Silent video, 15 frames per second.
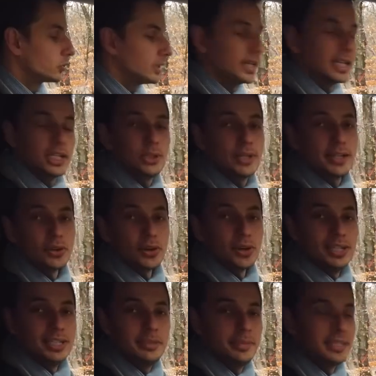so we have a
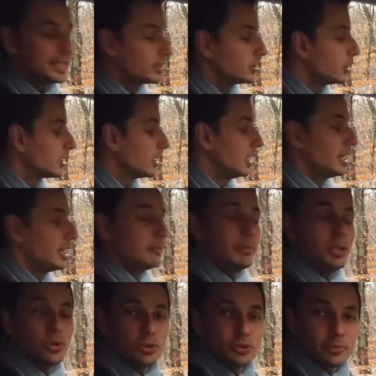speed limiter.
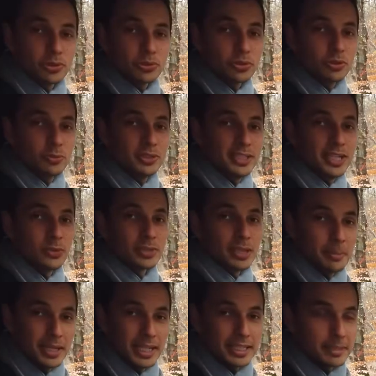This model doesn't have the
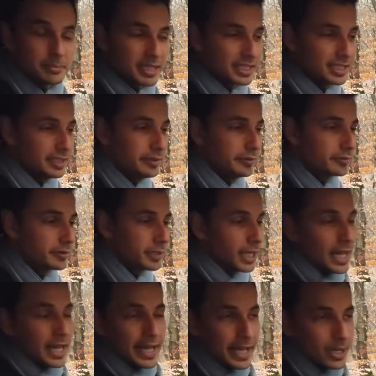adaptive feature.
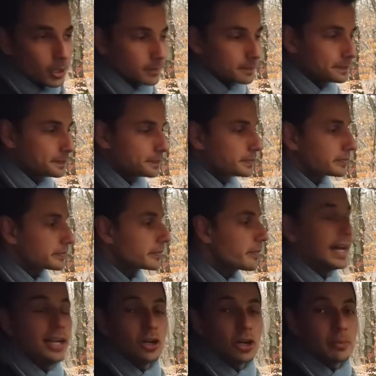So
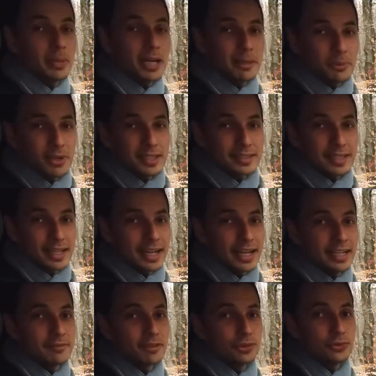regarding that, at the front,
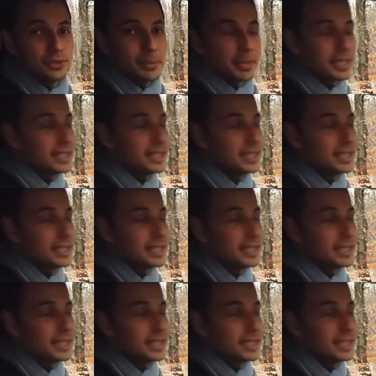I mentioned the